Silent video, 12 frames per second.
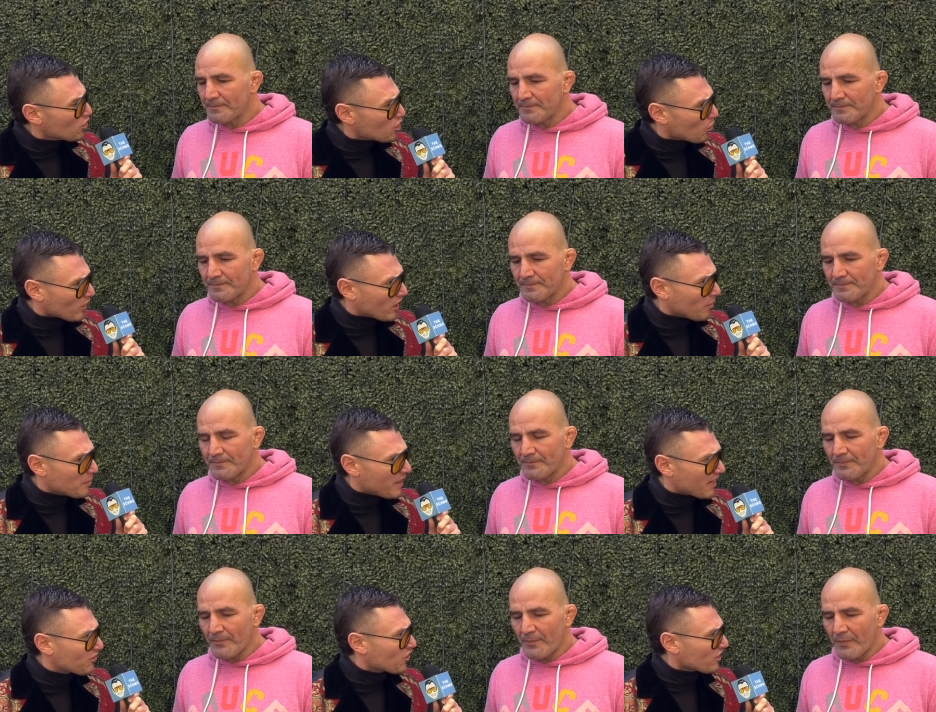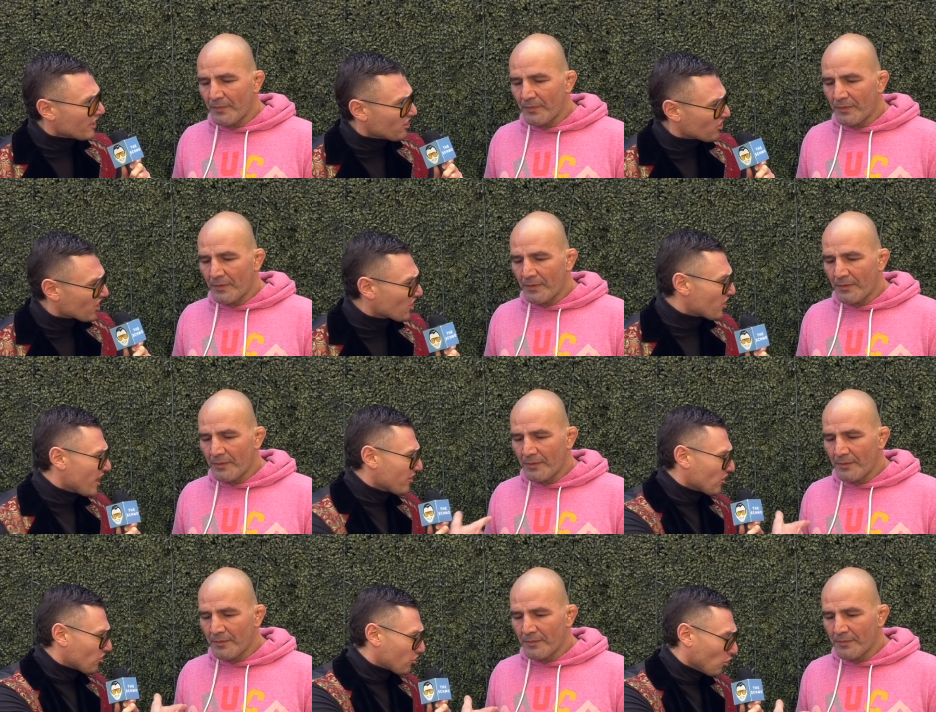Speaker 1: you weren't coming back for at least a year, you had
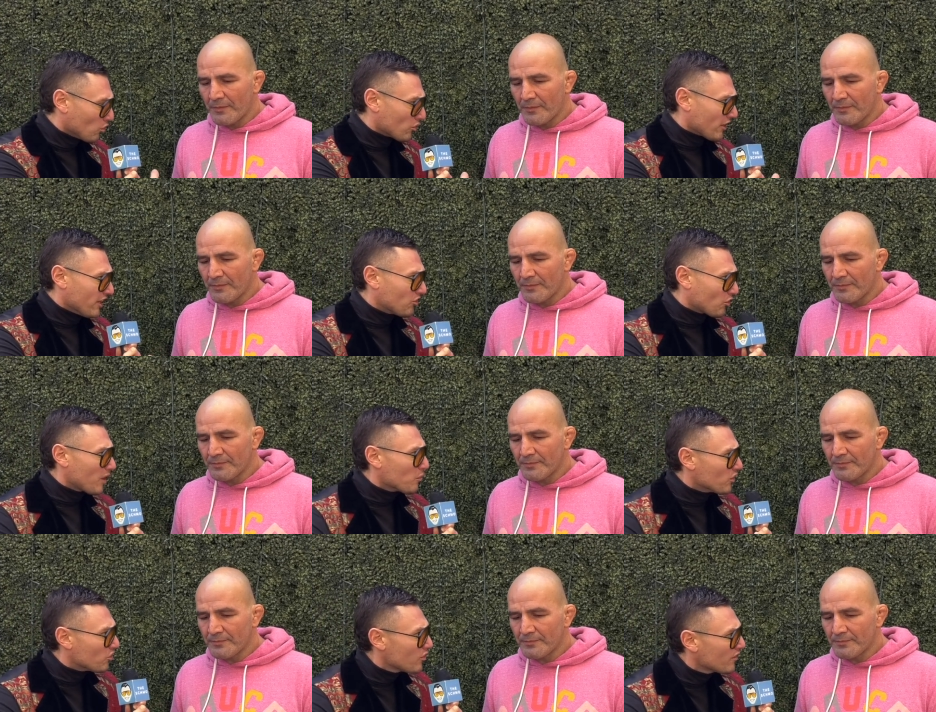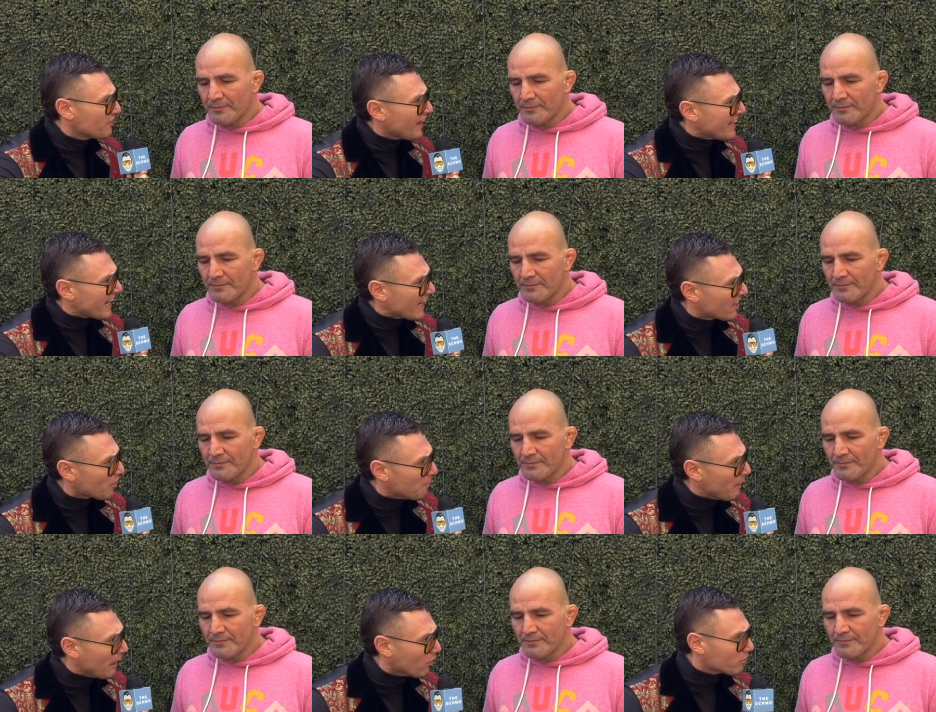the shoulder injury, would you have vacated the
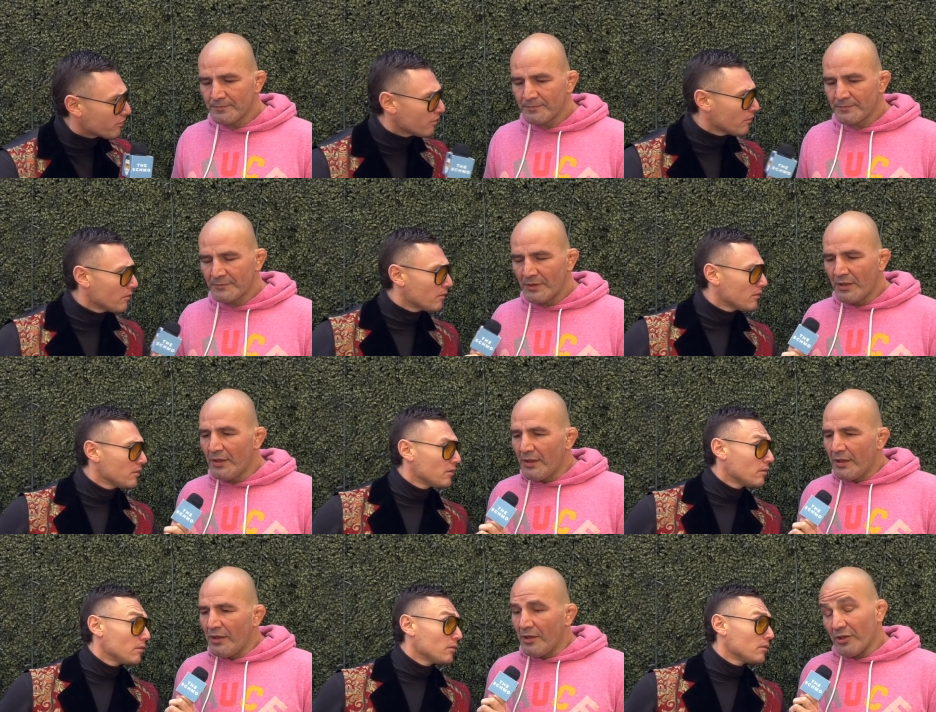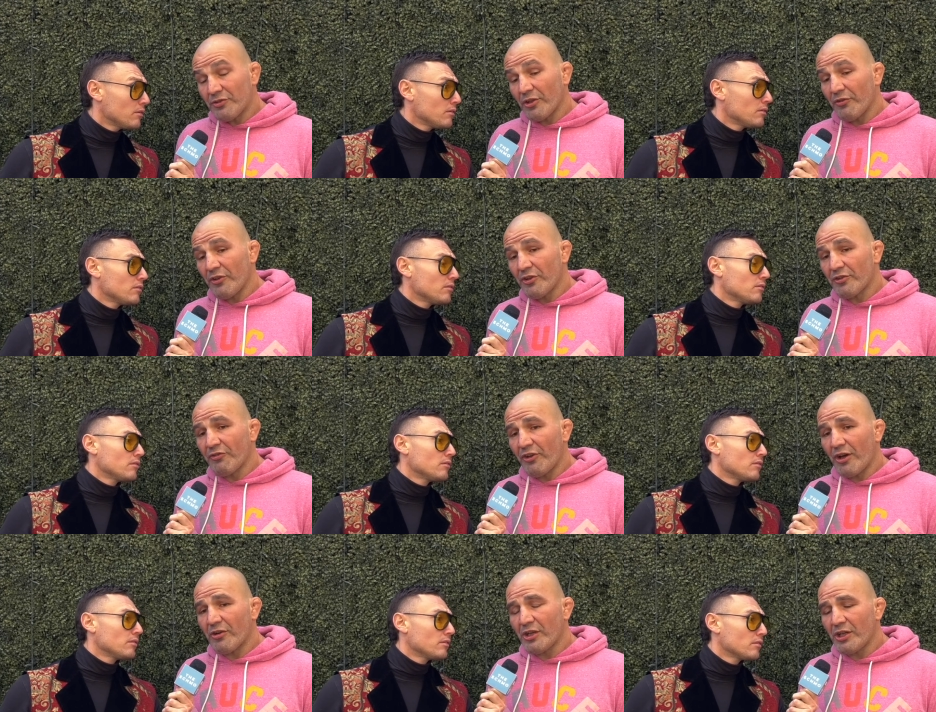belt?
Speaker 2: It's a, it's a
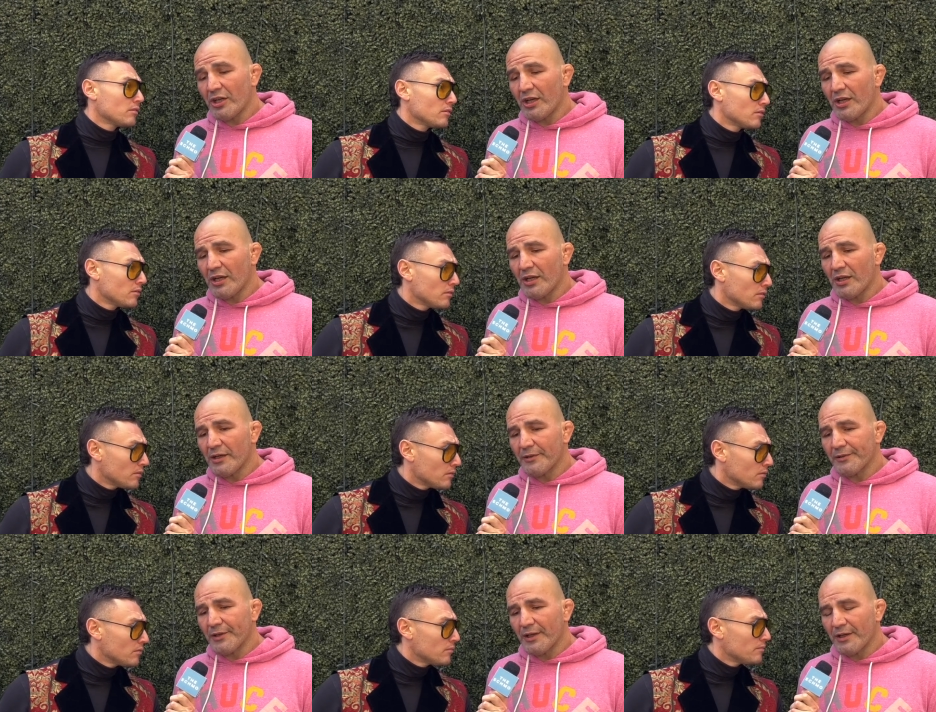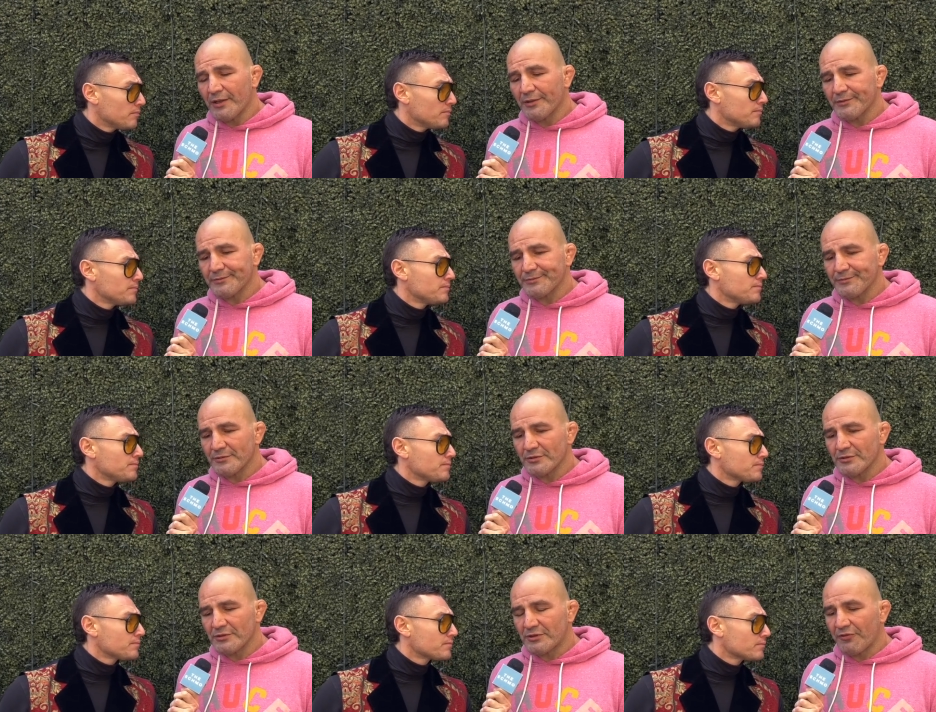very, uh, uh,
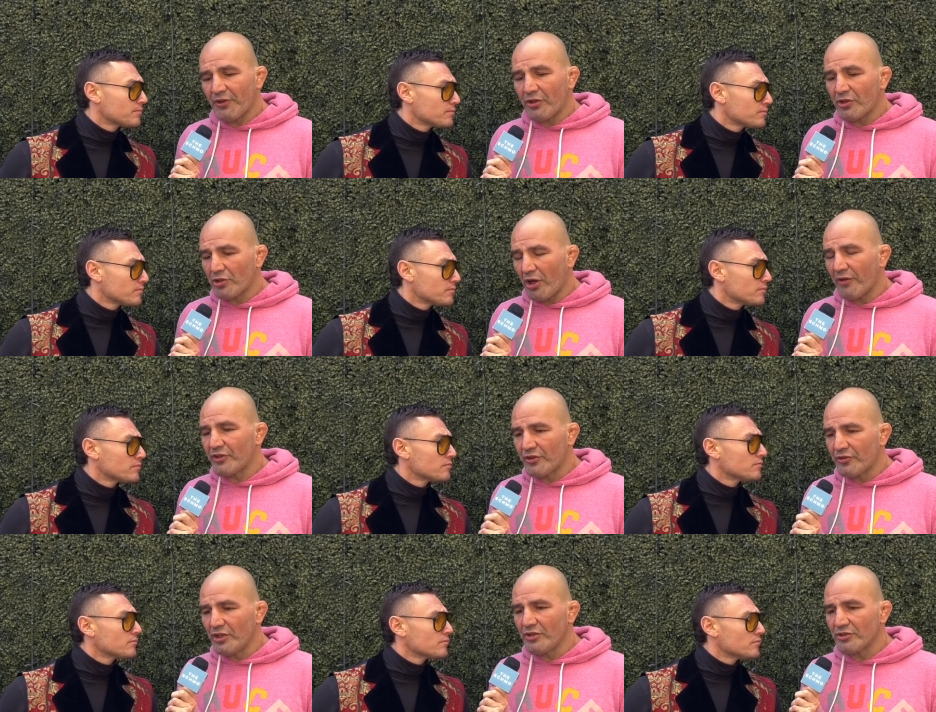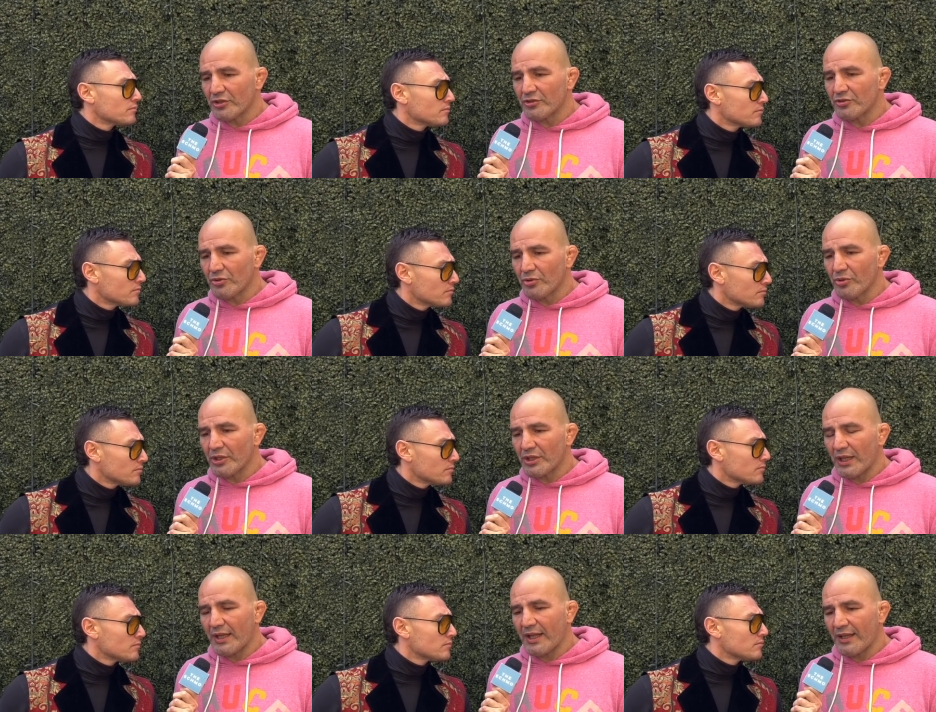it's a very tough decision to do it.
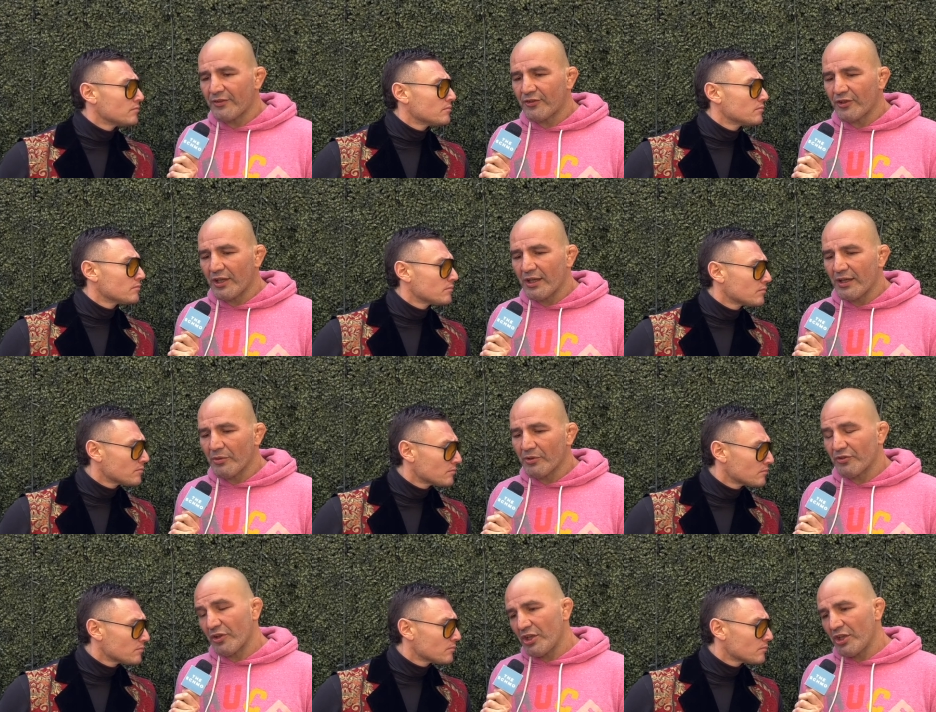I guess uh, it was a